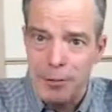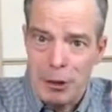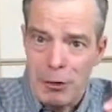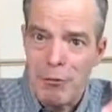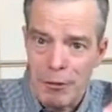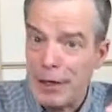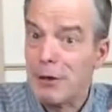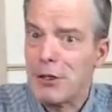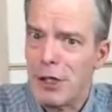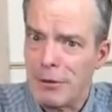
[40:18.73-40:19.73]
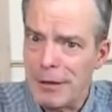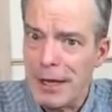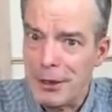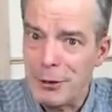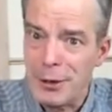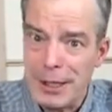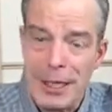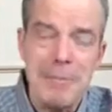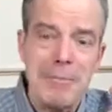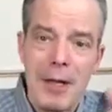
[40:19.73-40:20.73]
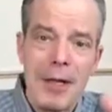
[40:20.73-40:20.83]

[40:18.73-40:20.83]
you know, fling herself at you again,